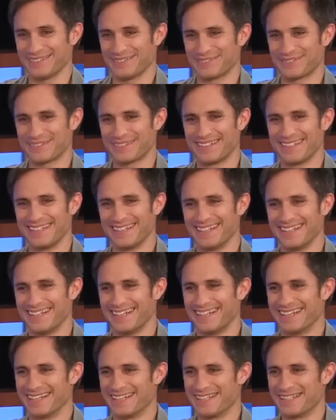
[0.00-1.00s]
of
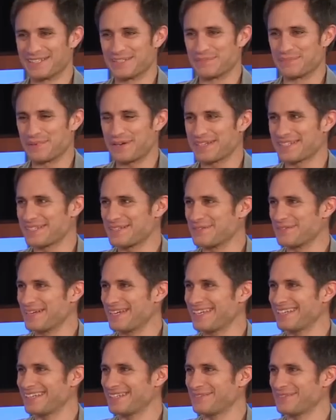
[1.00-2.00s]
surprising
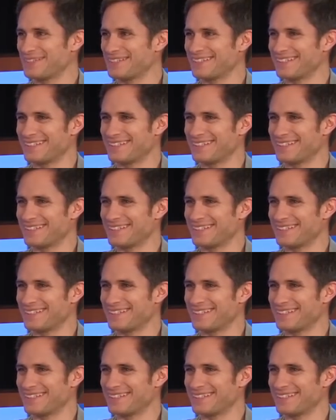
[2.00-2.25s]
way, even